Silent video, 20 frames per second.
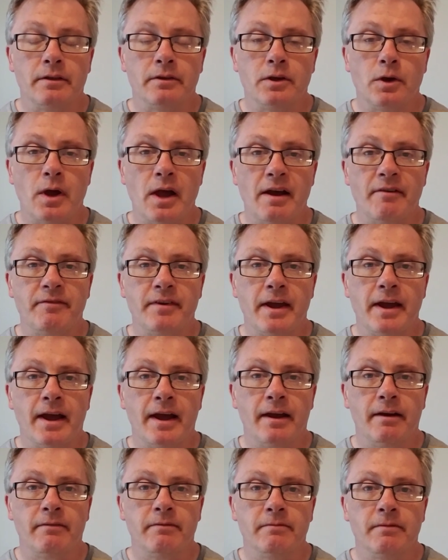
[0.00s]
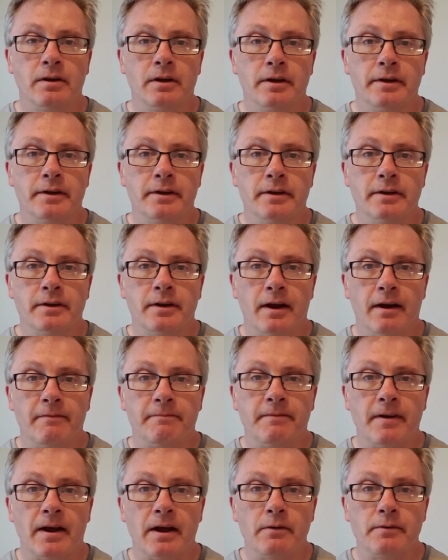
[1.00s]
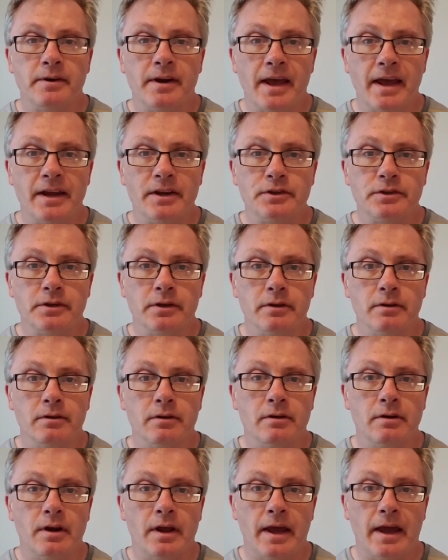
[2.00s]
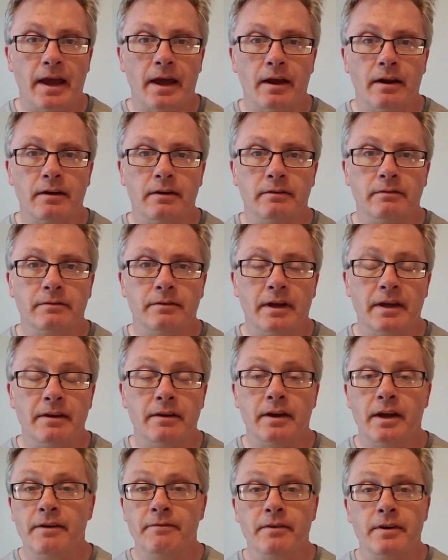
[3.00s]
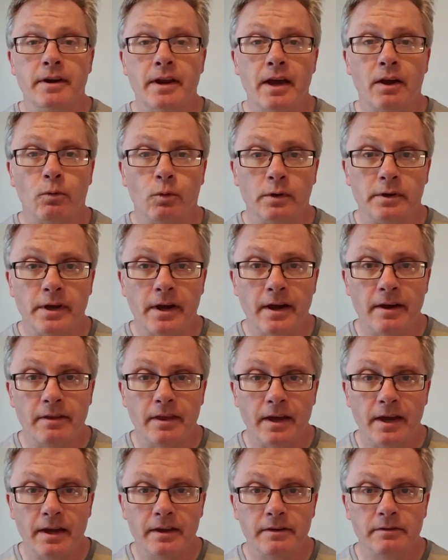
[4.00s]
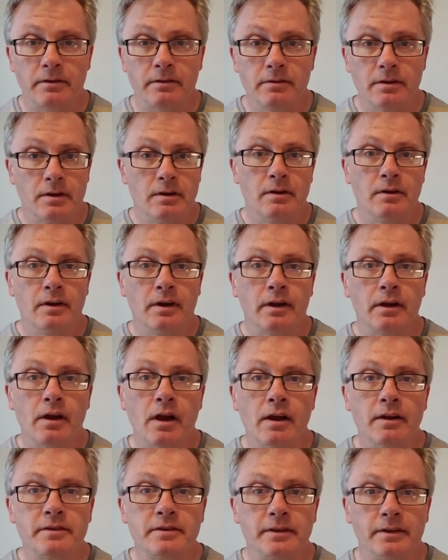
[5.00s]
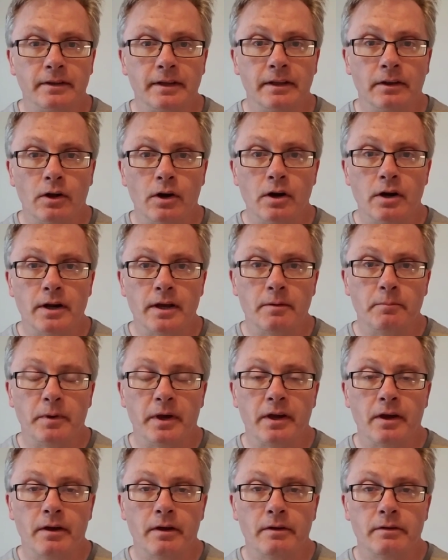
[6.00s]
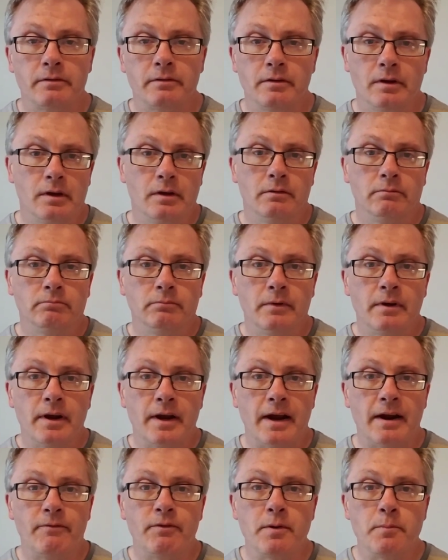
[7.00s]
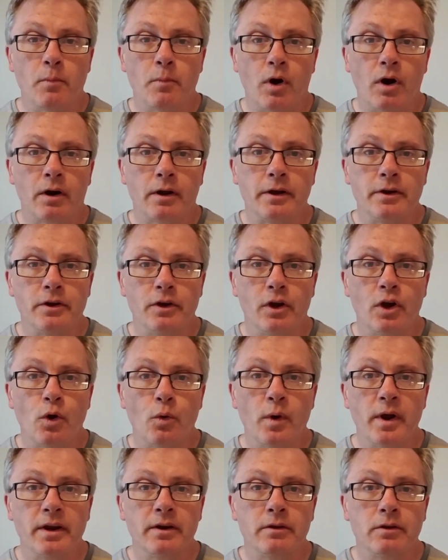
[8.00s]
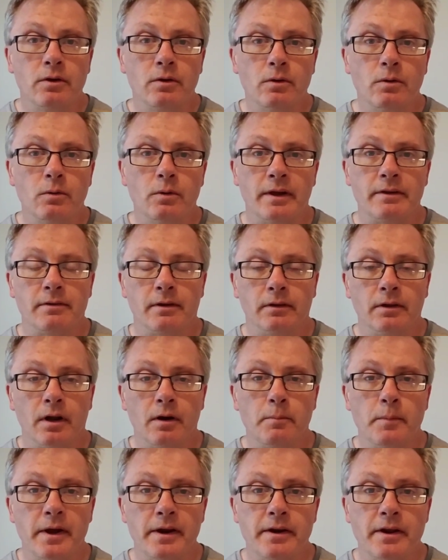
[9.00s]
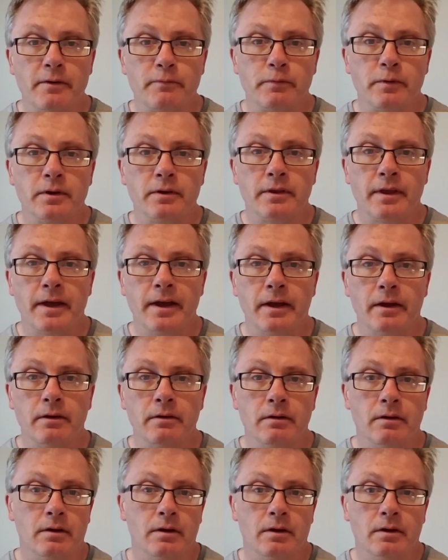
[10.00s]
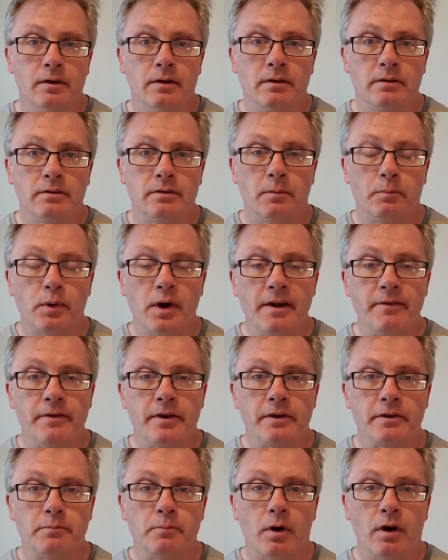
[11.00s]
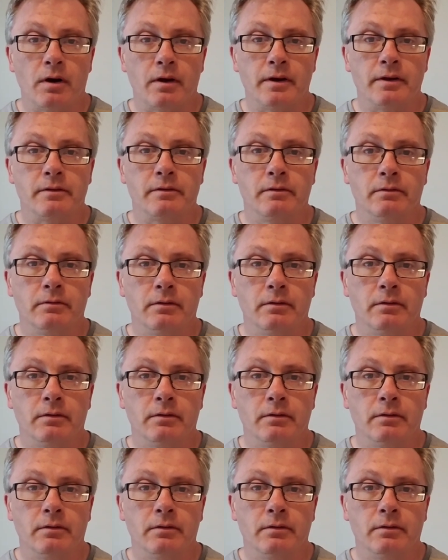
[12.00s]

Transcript: You have to have a foundation. And even Nick will tell you that he's constantly learning because every market you go into is a little bit different than the previous markets.